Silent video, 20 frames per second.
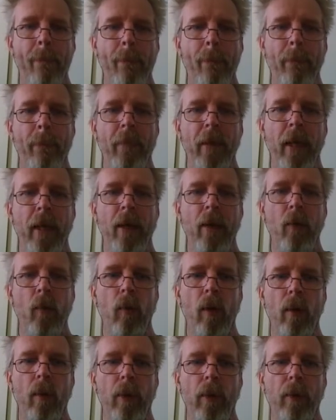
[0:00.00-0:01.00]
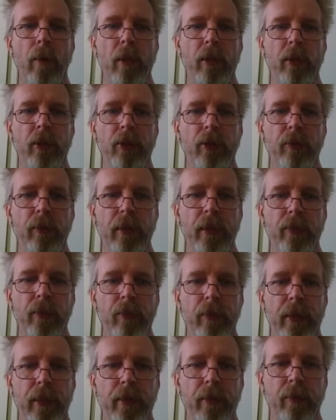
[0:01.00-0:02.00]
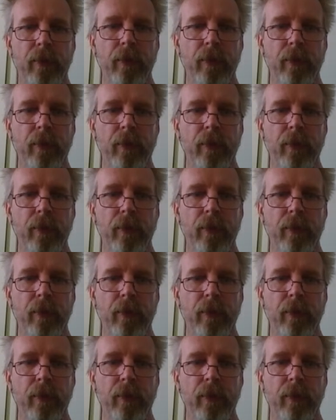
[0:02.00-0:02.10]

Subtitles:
Now, what we want to do is we